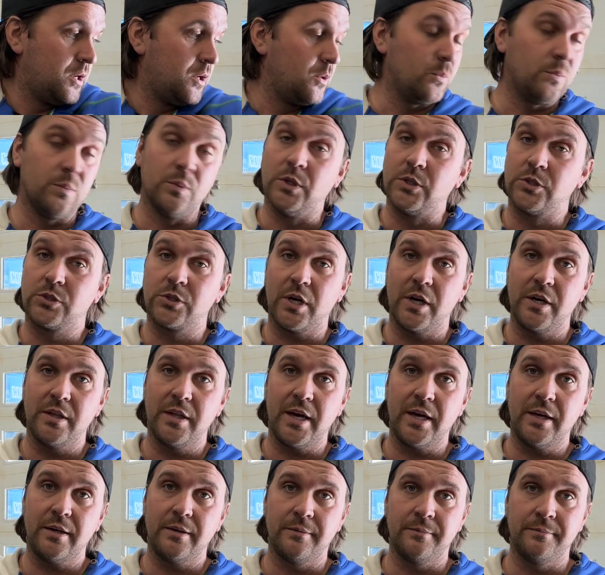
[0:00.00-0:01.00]
we'll try
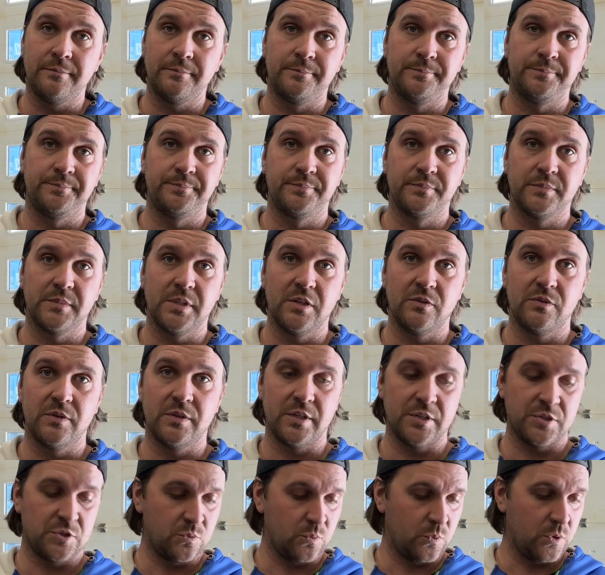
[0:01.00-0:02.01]
that, and if it
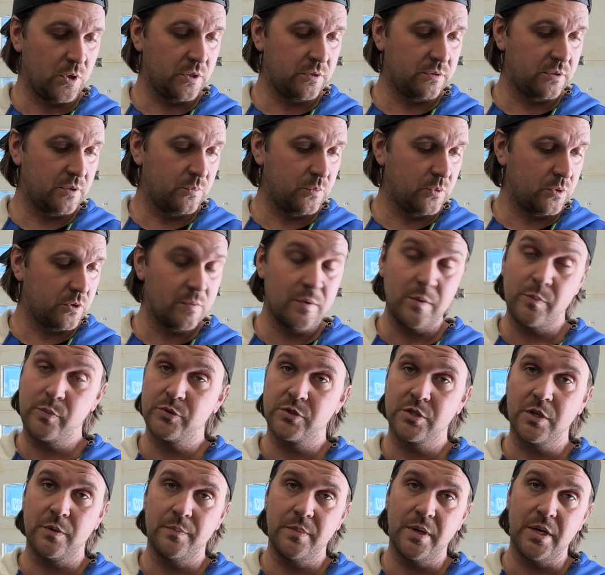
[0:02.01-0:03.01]
doesn't work, then we'll come up with
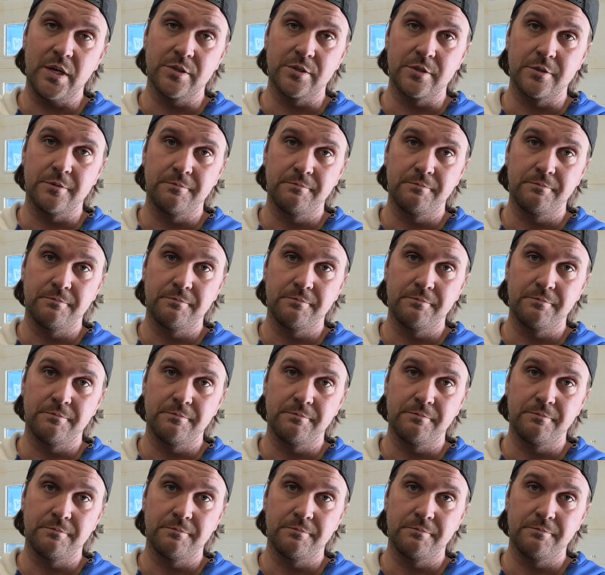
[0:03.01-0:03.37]
something else.